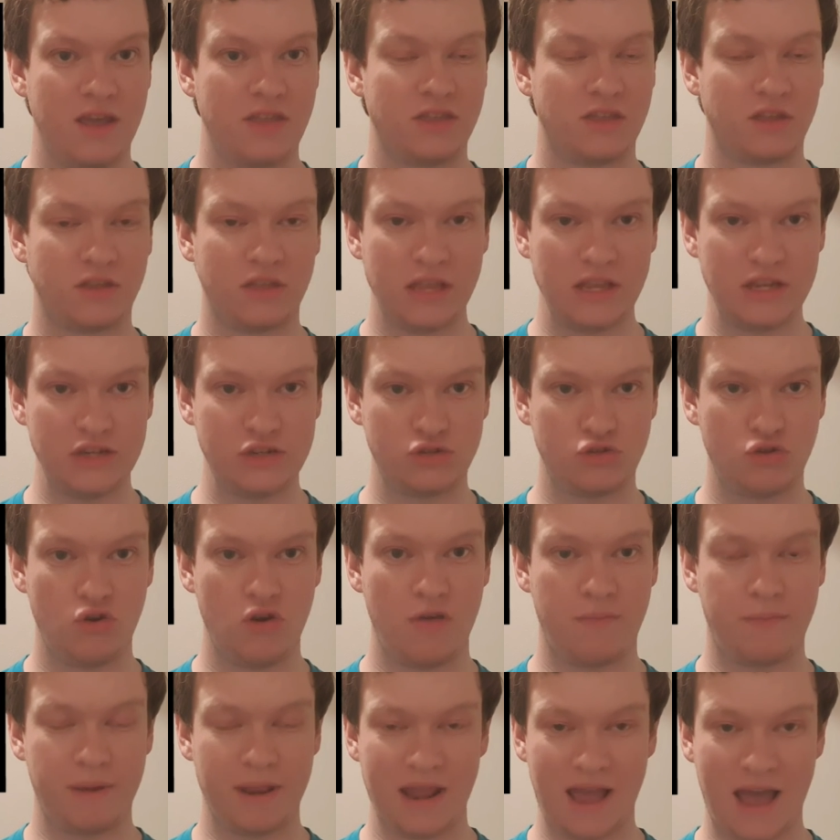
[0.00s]
Now, these two
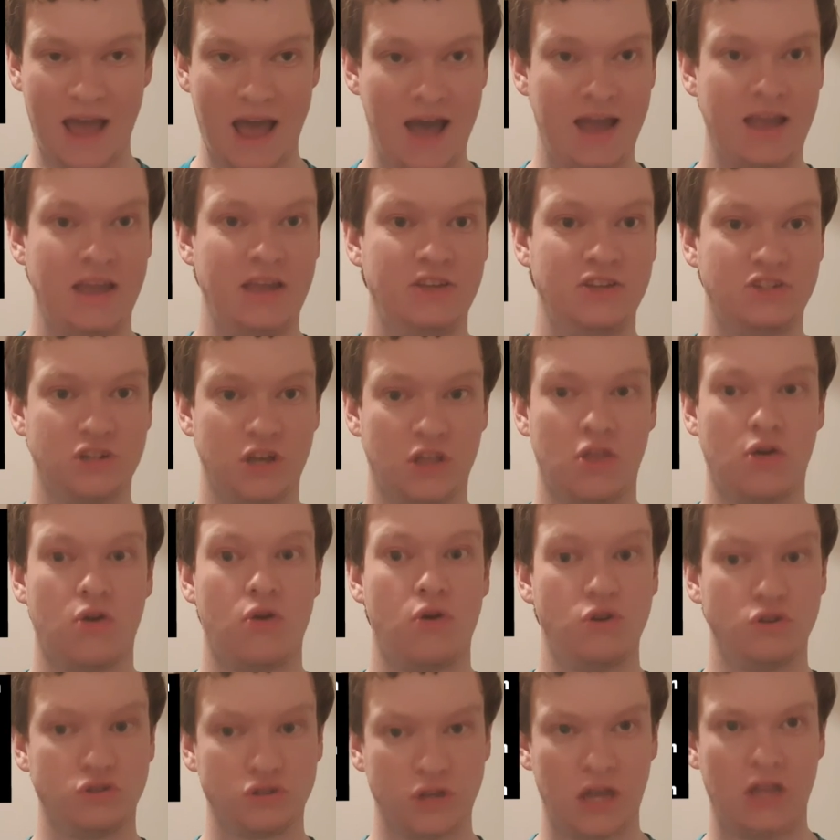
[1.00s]
have been at each other
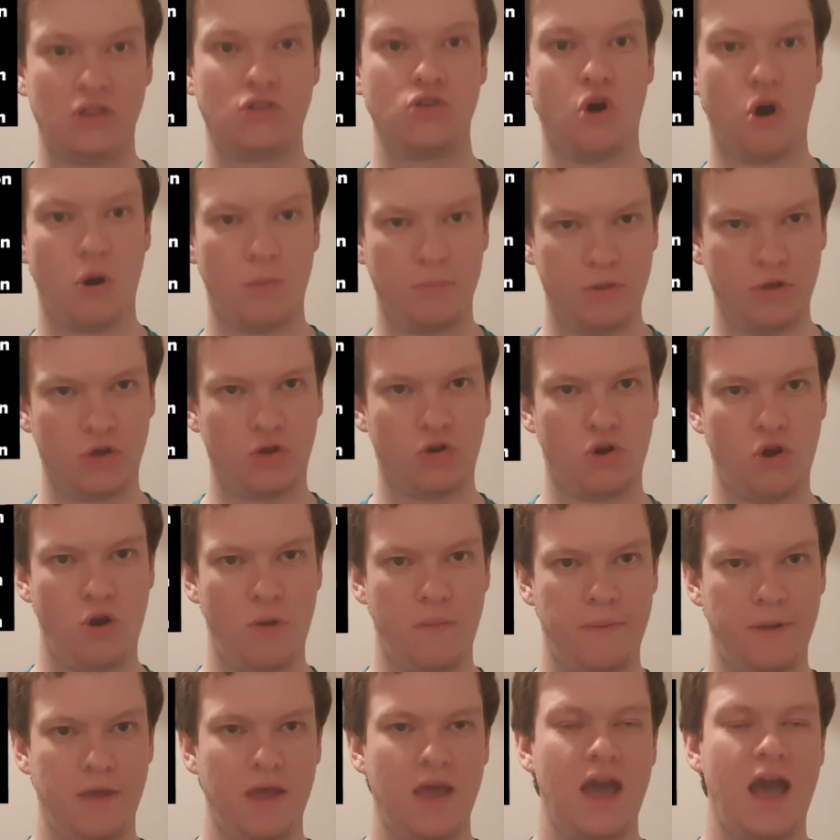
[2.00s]
who's going to top the
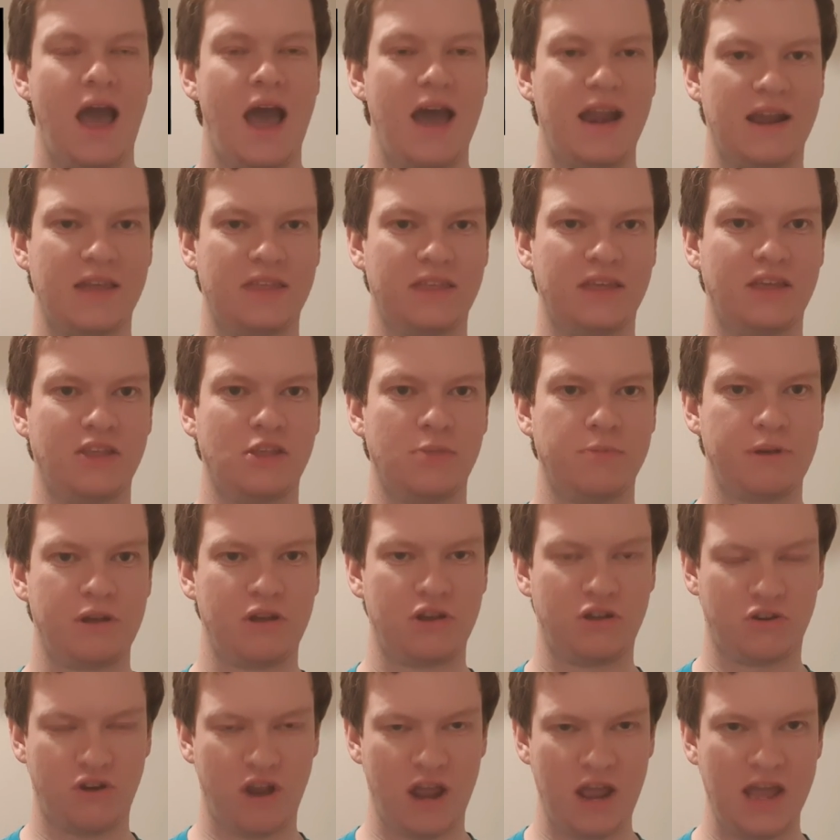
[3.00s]
group, and I think there'll be
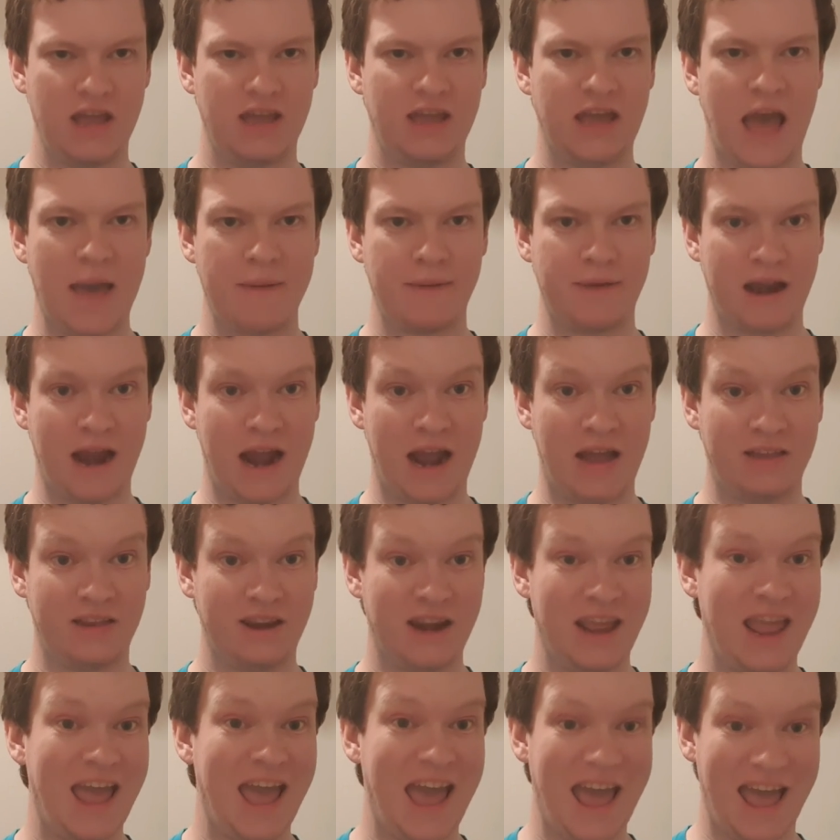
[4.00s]
great
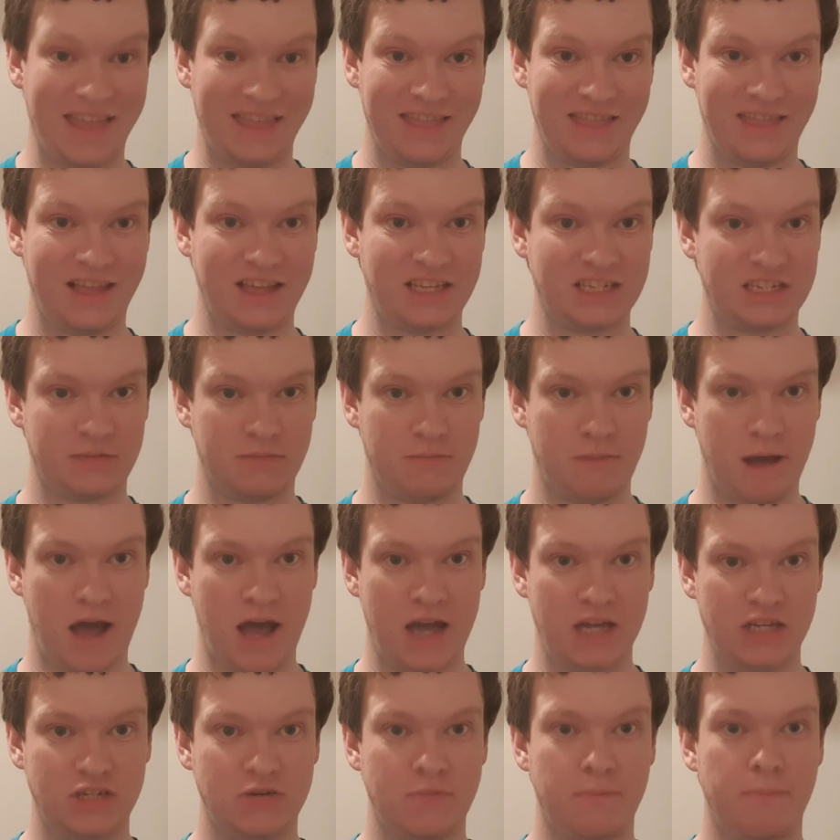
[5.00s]
camaraderie in this
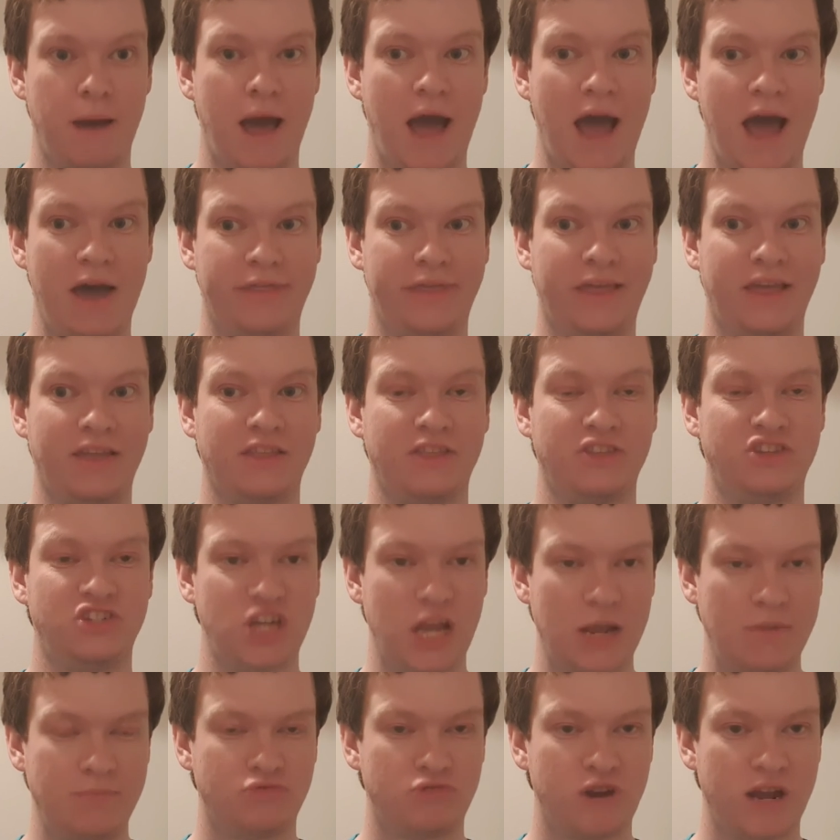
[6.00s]
match, but I think
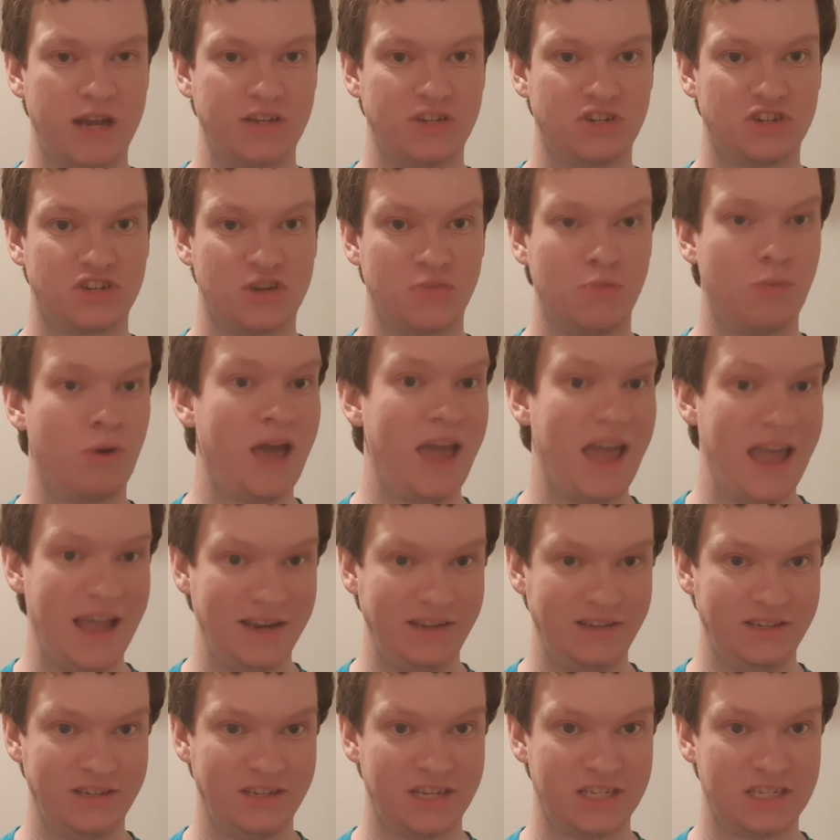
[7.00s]
James Richardson will
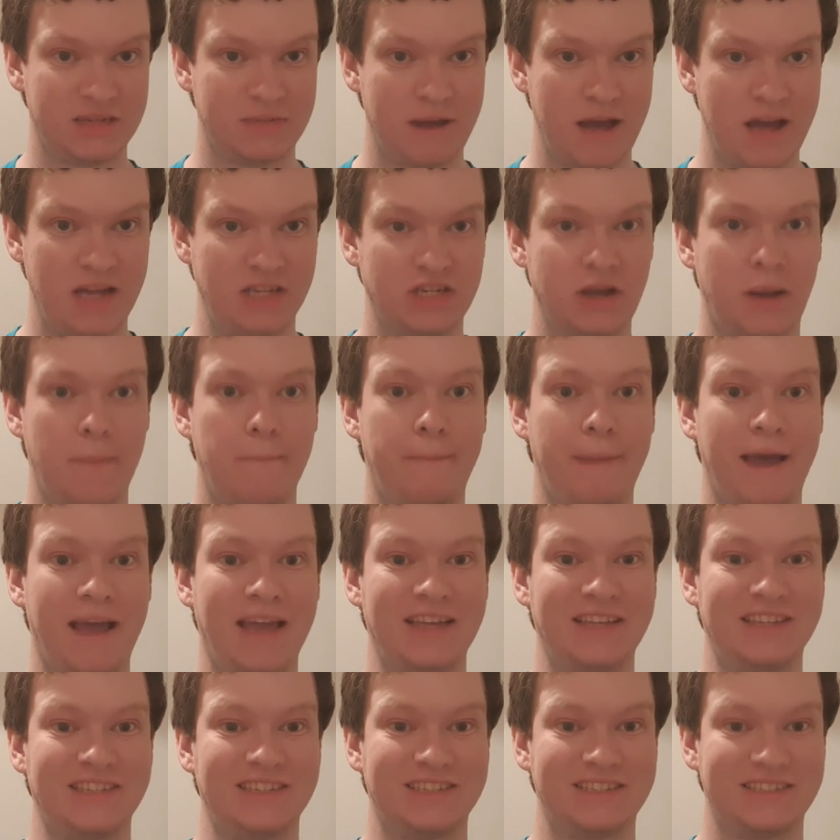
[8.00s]
edge this match
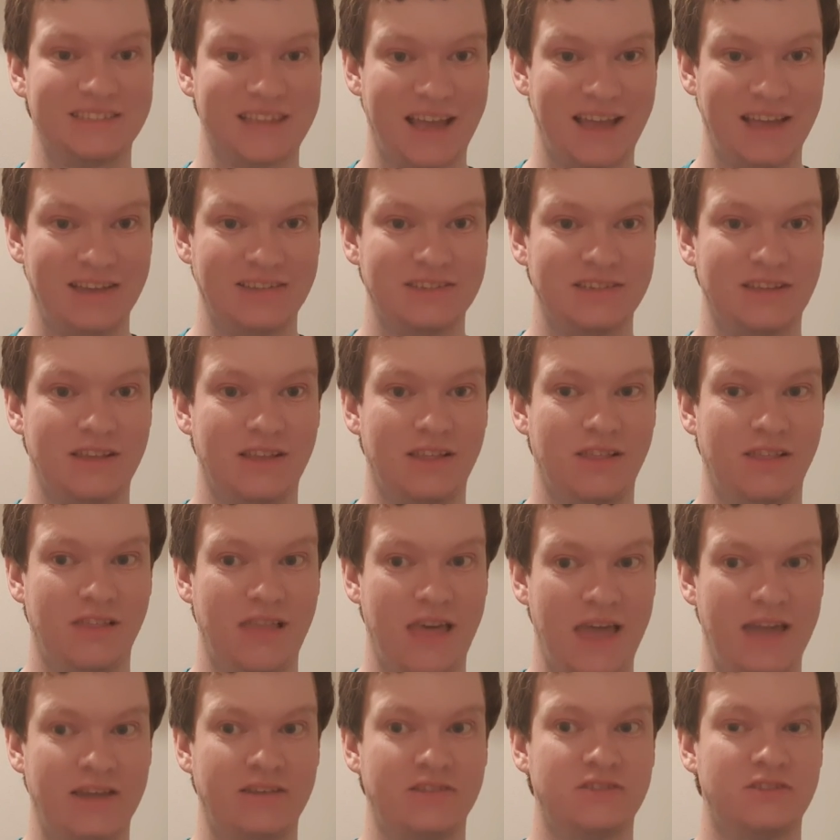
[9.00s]
by 6
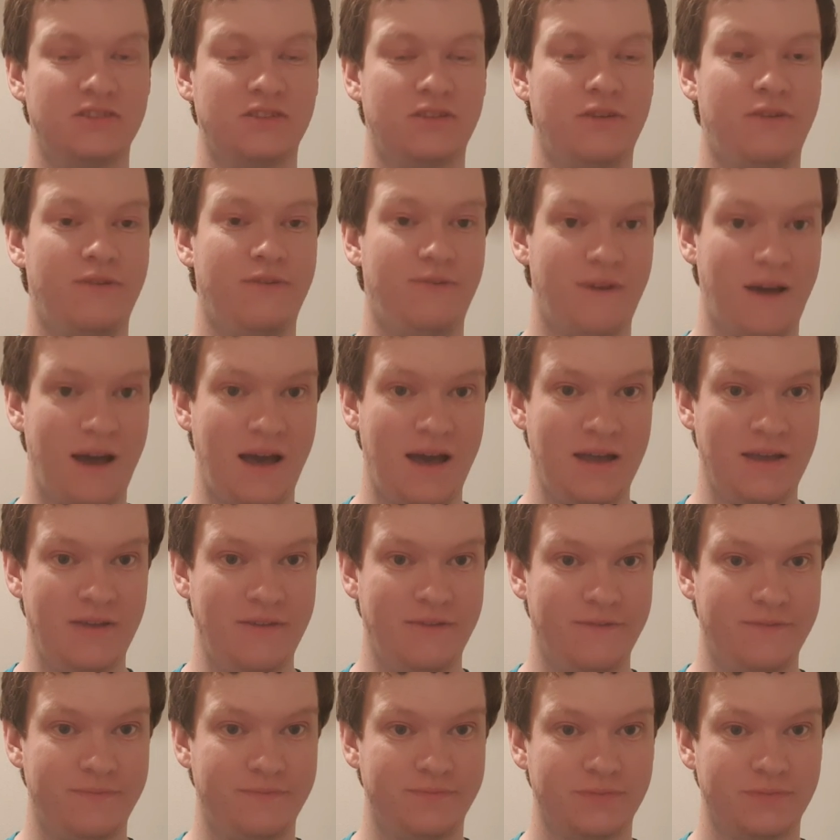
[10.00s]
legs to 5.